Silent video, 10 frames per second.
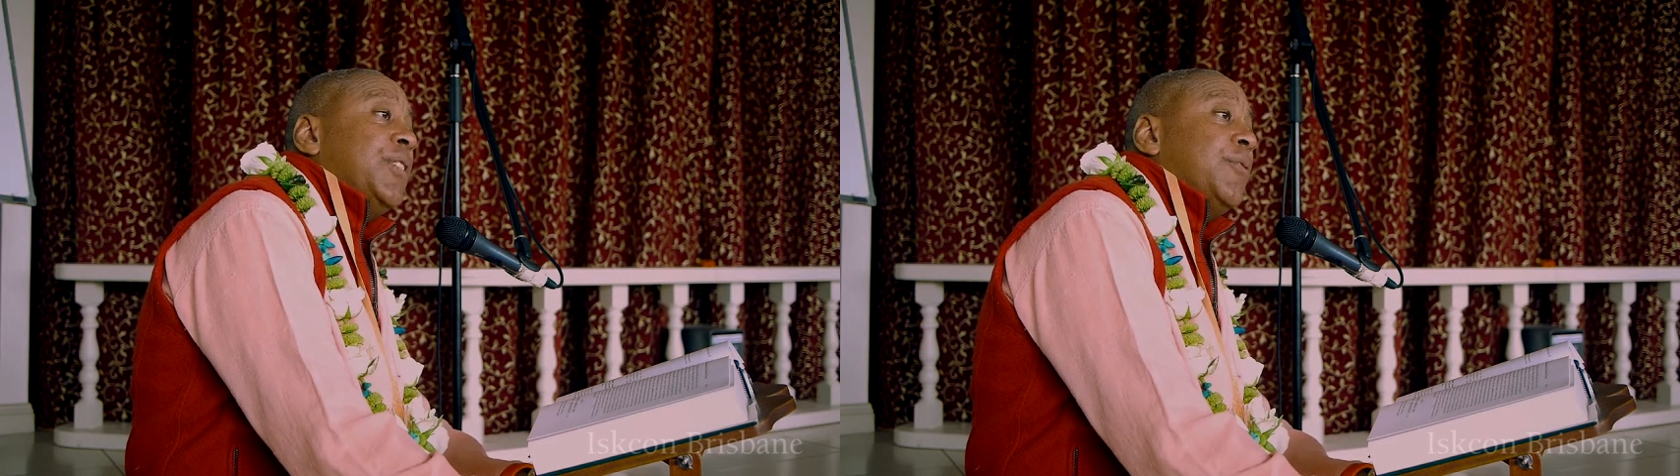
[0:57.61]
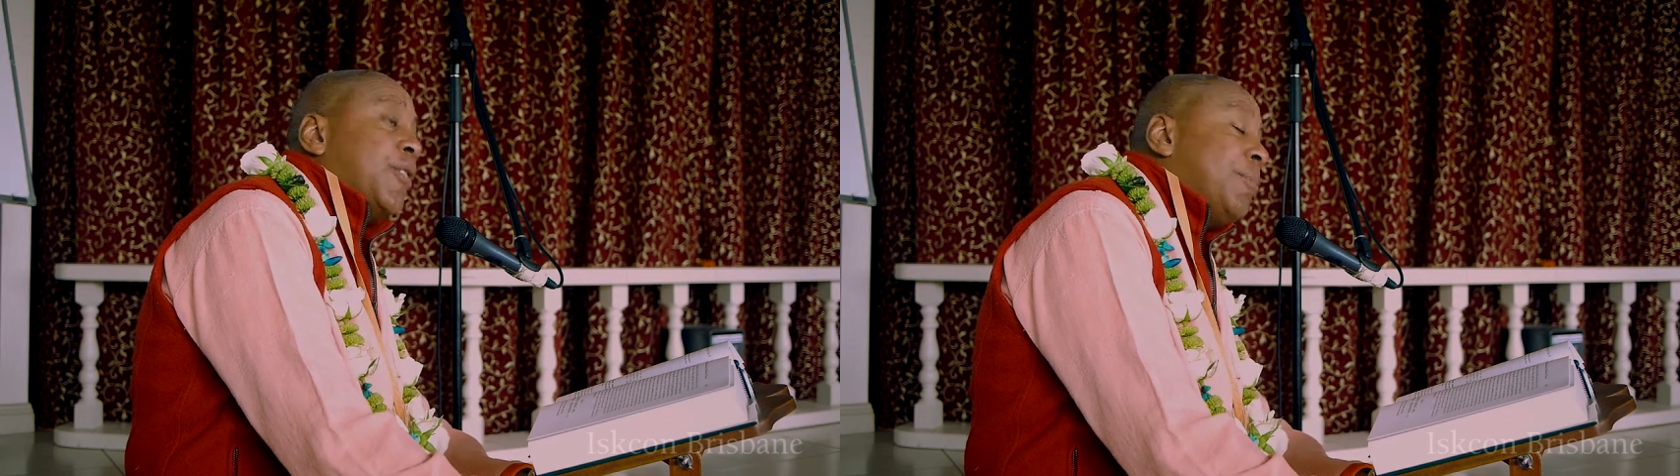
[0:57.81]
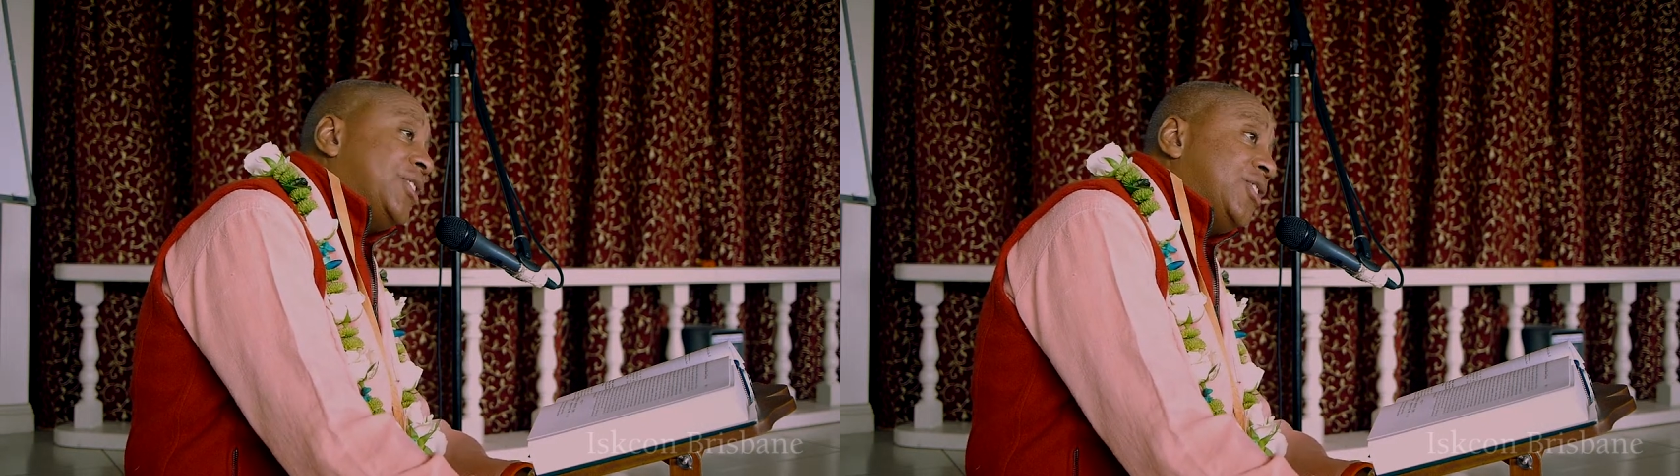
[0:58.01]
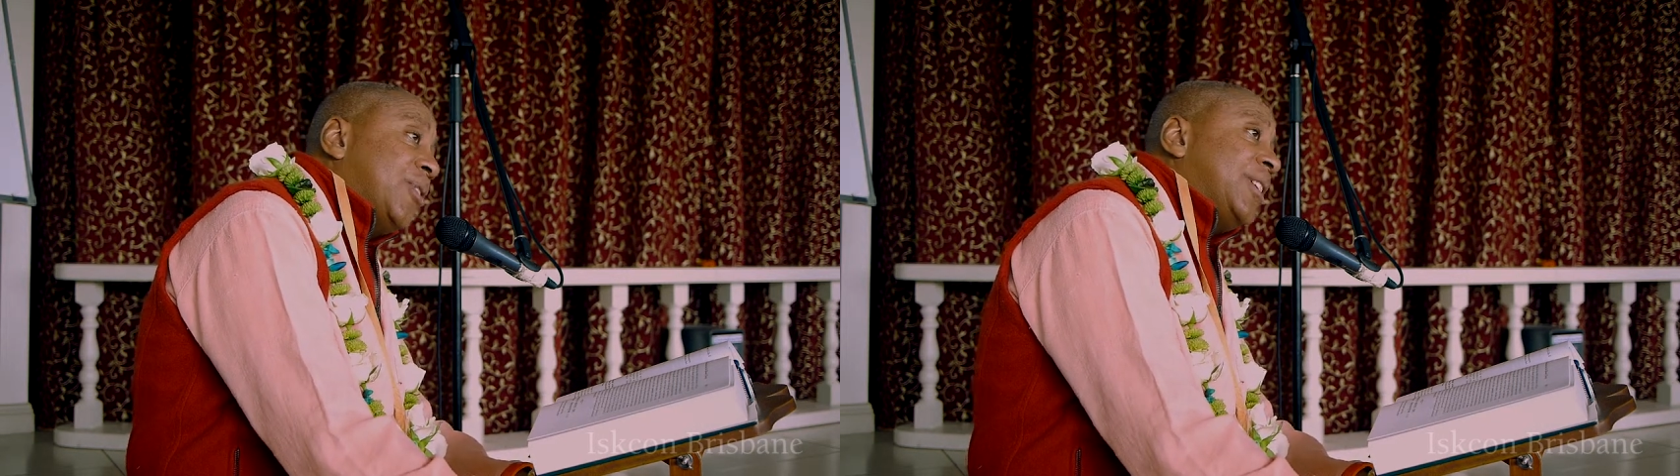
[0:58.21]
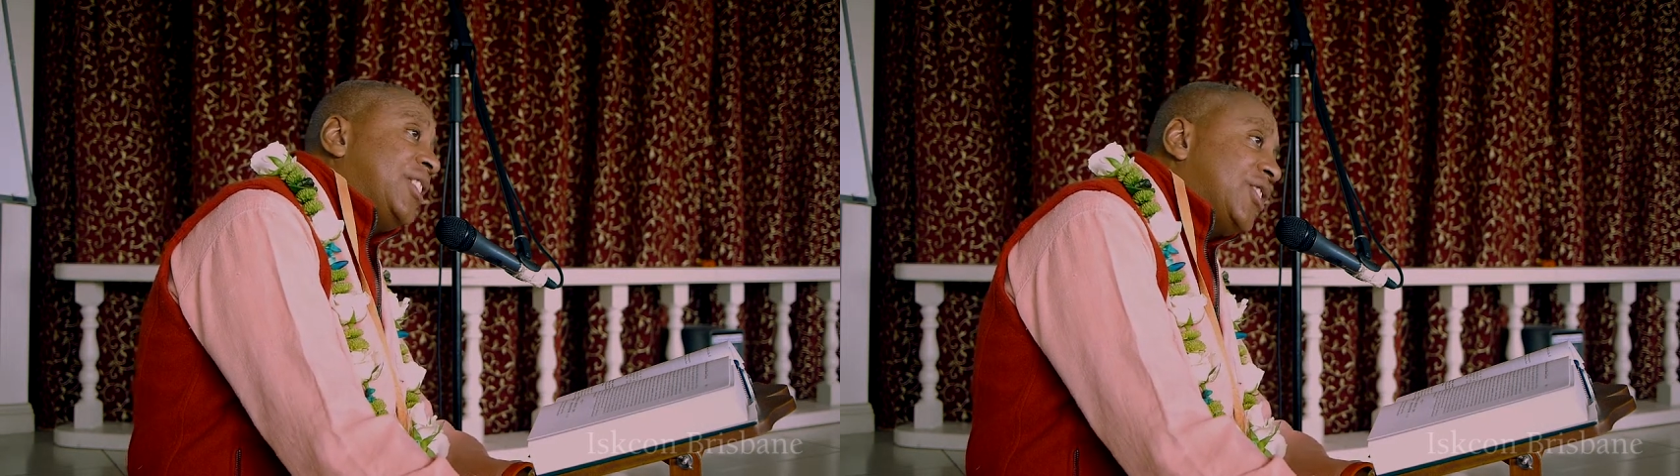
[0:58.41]
from
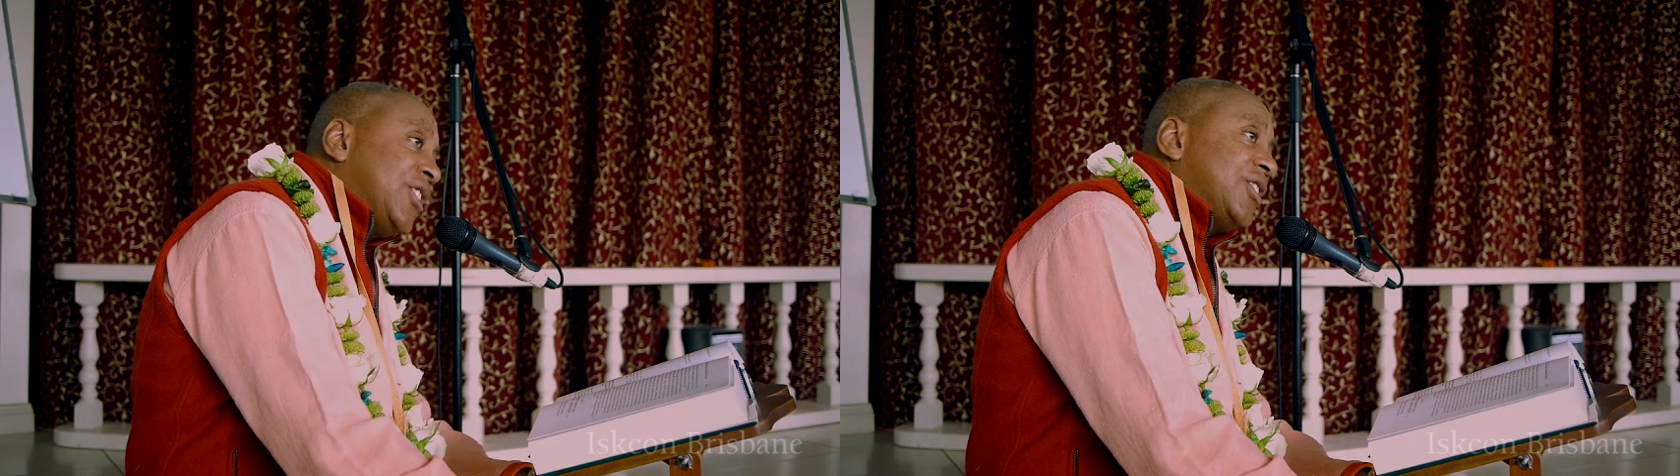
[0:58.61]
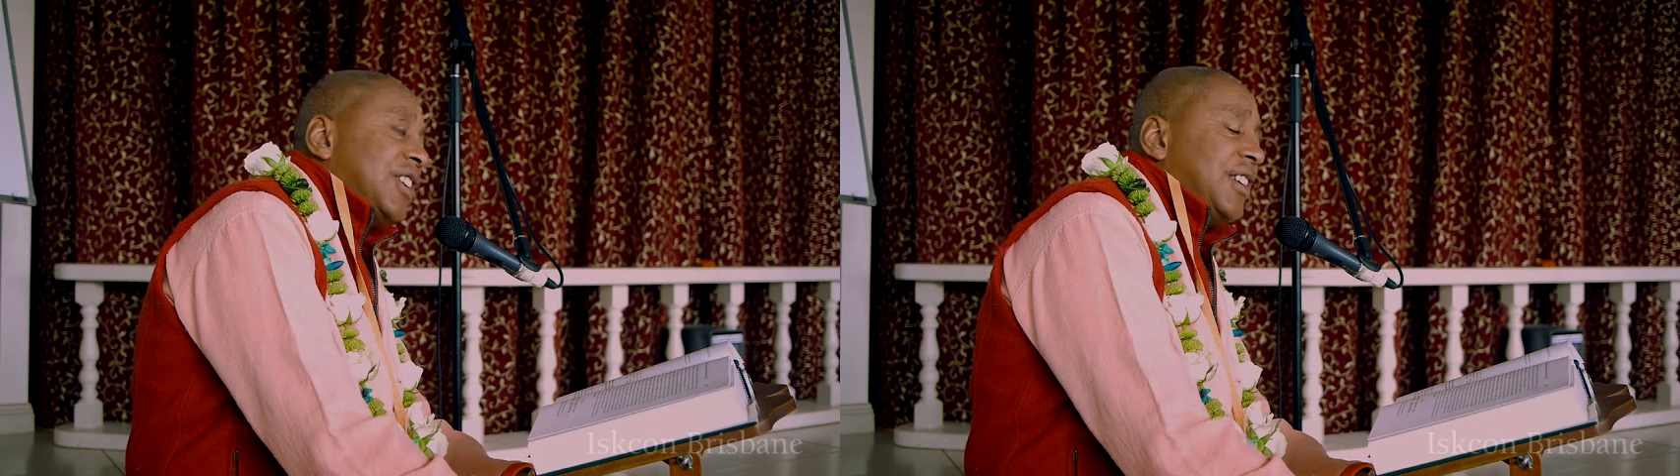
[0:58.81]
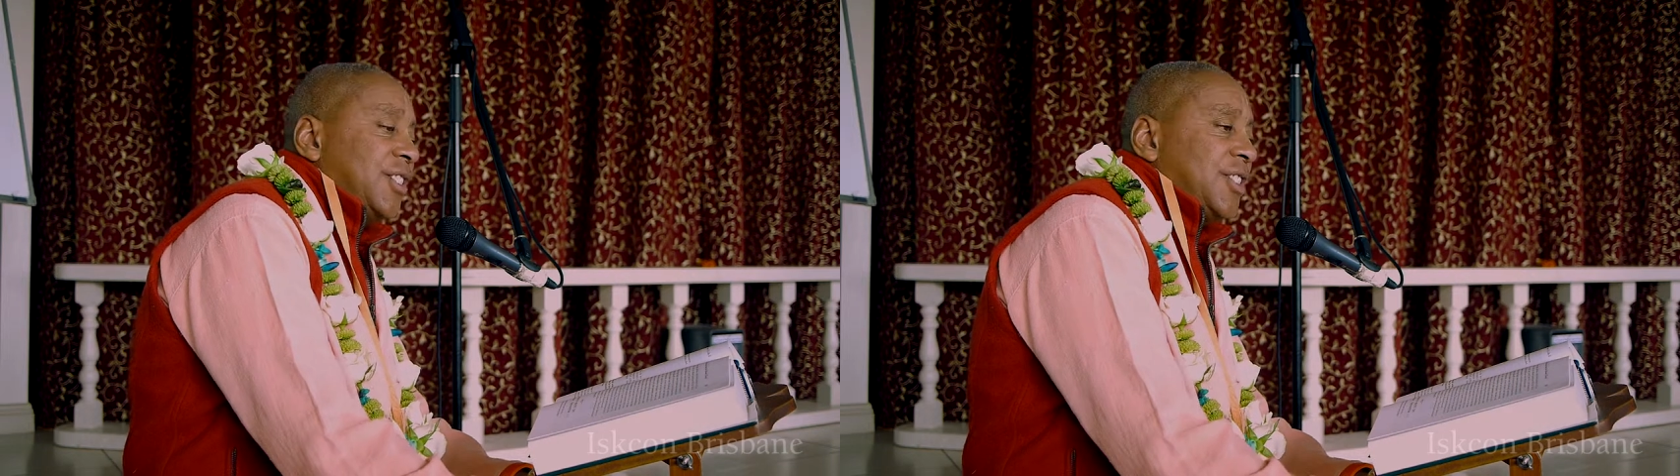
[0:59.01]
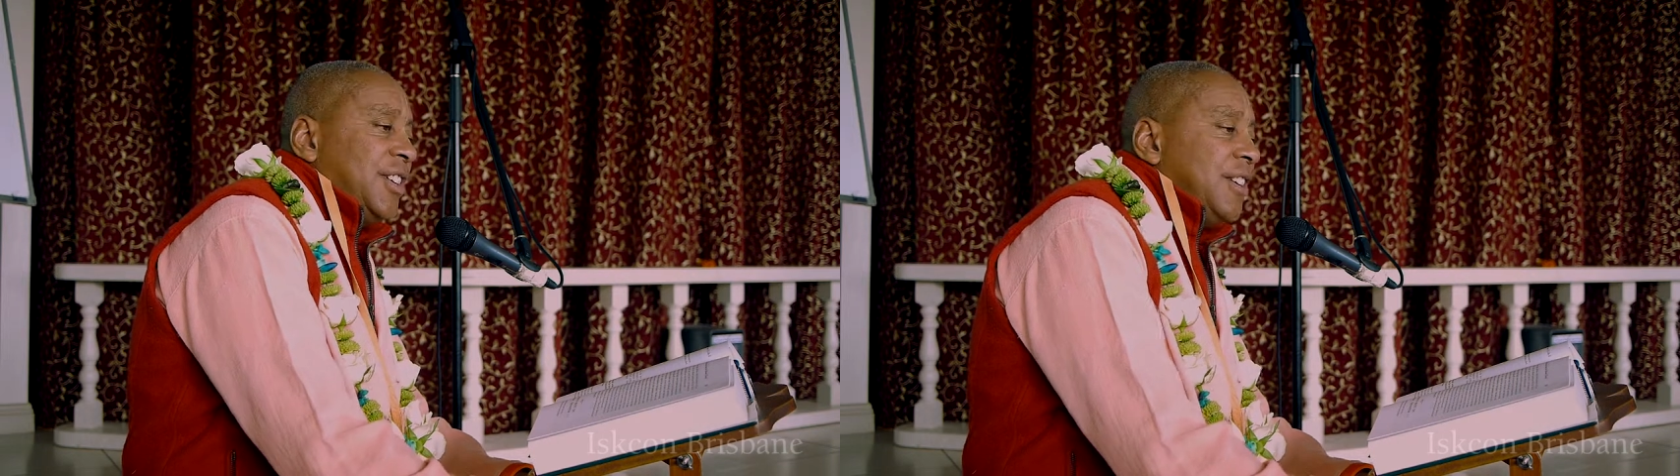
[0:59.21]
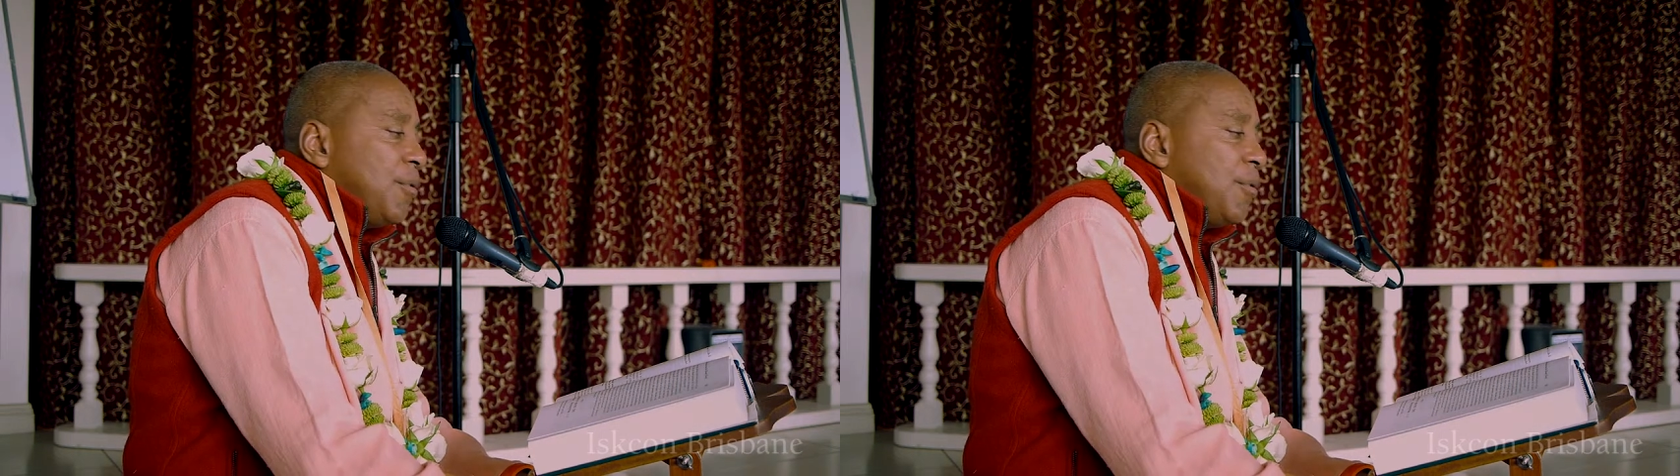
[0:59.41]
material existence